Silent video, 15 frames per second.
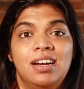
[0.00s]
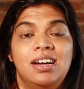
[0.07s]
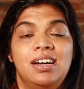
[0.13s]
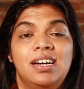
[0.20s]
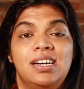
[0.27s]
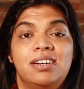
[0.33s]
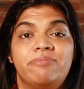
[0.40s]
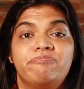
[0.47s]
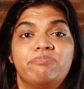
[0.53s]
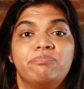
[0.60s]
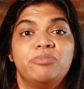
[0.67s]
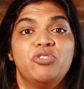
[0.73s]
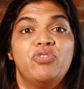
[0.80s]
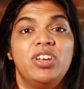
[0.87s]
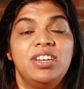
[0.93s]

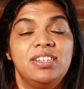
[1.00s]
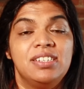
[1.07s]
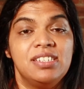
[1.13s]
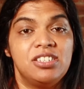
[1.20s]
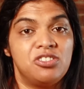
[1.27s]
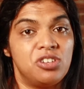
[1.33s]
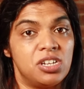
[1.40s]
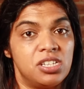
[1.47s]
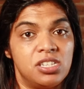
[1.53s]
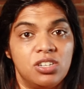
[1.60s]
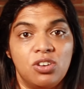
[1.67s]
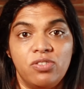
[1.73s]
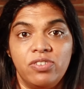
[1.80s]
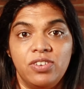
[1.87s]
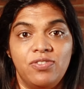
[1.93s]
You're very
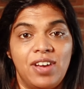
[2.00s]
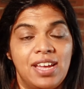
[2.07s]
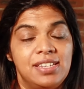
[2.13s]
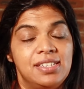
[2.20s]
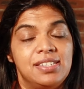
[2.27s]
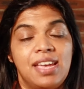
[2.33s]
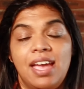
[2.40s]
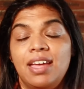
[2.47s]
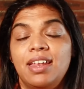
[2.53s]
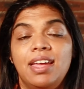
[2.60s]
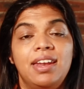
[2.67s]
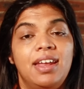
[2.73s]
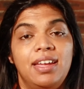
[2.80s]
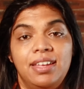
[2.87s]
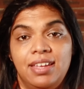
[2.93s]
distrusting of advisors,
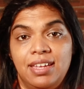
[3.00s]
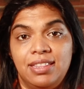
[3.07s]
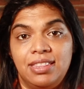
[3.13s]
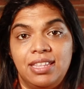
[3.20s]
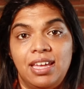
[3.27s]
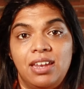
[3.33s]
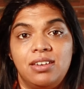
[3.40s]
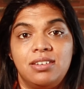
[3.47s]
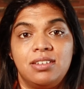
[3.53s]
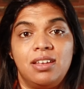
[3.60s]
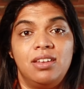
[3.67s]
and I get that.